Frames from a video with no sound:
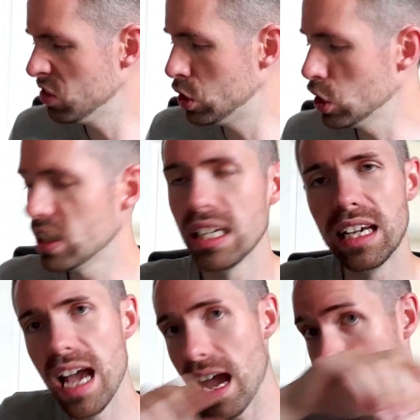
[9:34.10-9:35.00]
just in
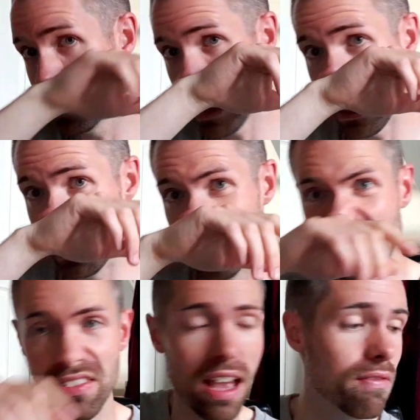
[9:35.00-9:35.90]
case. And
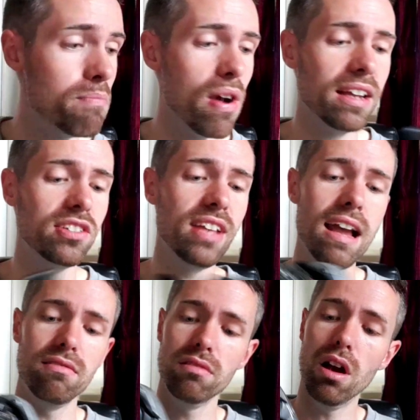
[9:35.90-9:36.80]
if it ever breaks
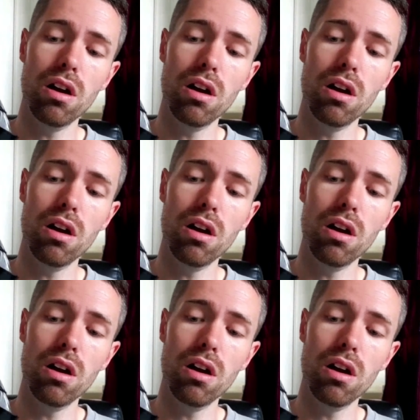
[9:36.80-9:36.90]
down,